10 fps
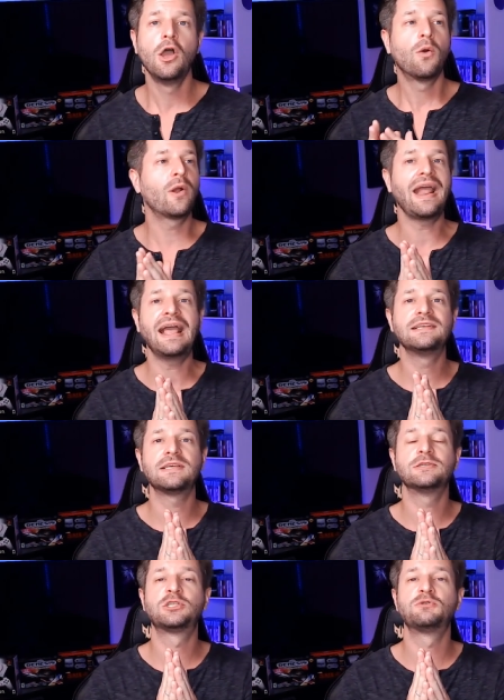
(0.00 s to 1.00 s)
where it has
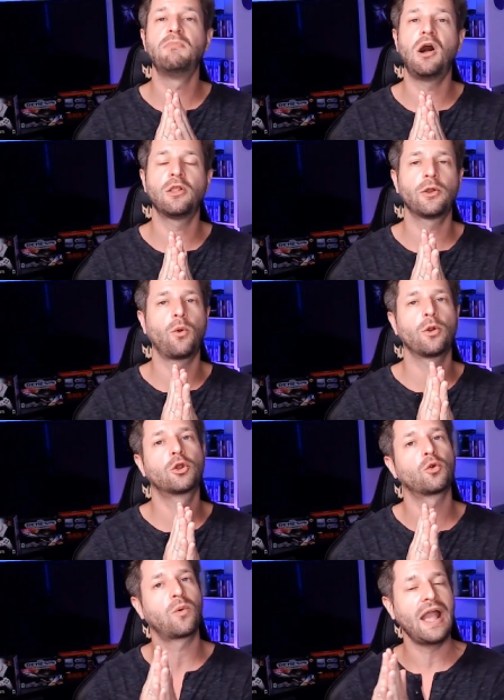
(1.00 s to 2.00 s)
smaller or
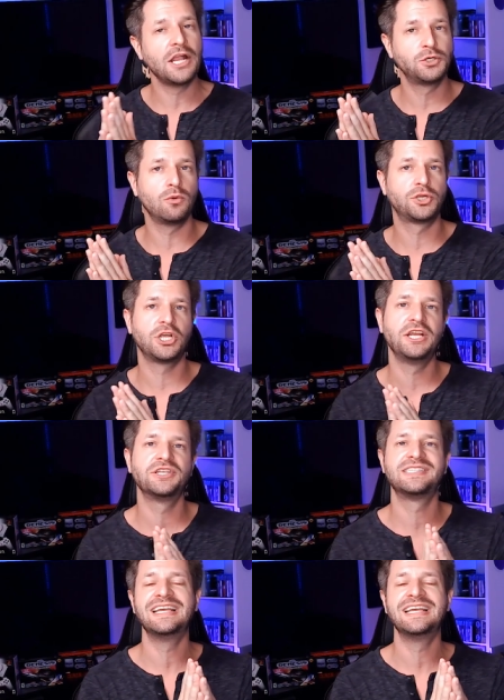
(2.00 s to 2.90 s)
gradual changes